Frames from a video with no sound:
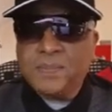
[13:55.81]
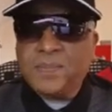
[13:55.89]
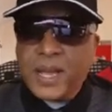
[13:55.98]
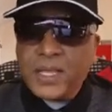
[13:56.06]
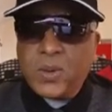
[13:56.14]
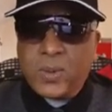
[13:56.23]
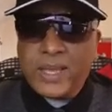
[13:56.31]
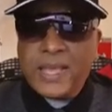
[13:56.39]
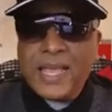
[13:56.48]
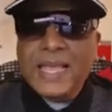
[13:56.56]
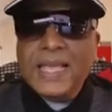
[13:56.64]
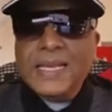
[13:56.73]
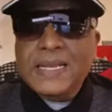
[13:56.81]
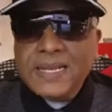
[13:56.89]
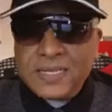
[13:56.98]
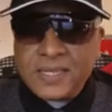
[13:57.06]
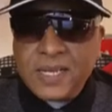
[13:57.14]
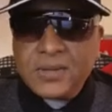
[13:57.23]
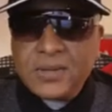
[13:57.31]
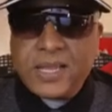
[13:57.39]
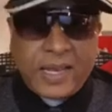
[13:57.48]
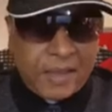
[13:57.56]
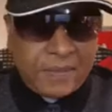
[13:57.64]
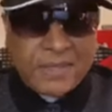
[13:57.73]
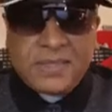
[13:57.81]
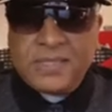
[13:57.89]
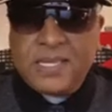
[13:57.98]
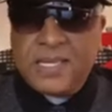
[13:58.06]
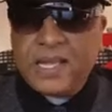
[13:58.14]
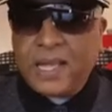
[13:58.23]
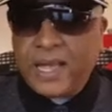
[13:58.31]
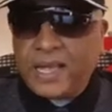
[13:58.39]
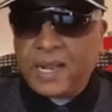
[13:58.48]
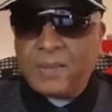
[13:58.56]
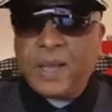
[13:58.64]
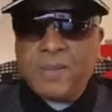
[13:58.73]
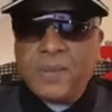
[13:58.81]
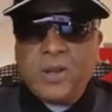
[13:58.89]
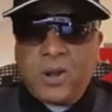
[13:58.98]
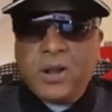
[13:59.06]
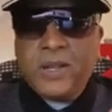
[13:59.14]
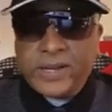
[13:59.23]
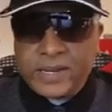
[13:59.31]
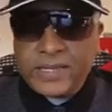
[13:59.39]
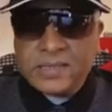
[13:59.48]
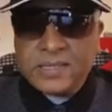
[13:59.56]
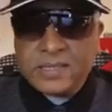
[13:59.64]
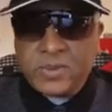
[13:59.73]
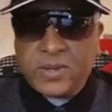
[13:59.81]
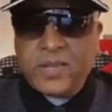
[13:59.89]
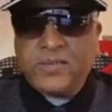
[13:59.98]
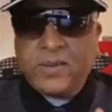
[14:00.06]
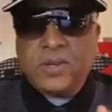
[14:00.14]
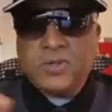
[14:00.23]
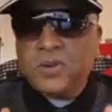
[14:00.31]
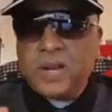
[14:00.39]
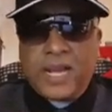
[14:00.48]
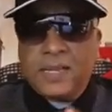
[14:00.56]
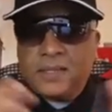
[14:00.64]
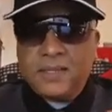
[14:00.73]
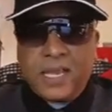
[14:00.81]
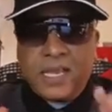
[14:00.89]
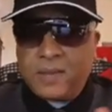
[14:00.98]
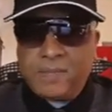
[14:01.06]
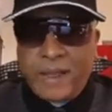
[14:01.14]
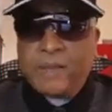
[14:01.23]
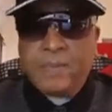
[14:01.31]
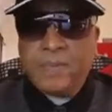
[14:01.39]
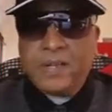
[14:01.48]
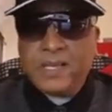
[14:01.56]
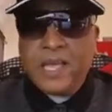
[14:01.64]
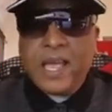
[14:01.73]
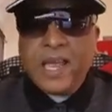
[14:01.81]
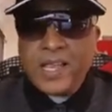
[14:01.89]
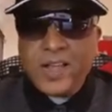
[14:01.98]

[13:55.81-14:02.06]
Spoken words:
By the way, listening to that MEC, and I might be called a racist or whatever, because you can't say any black people, that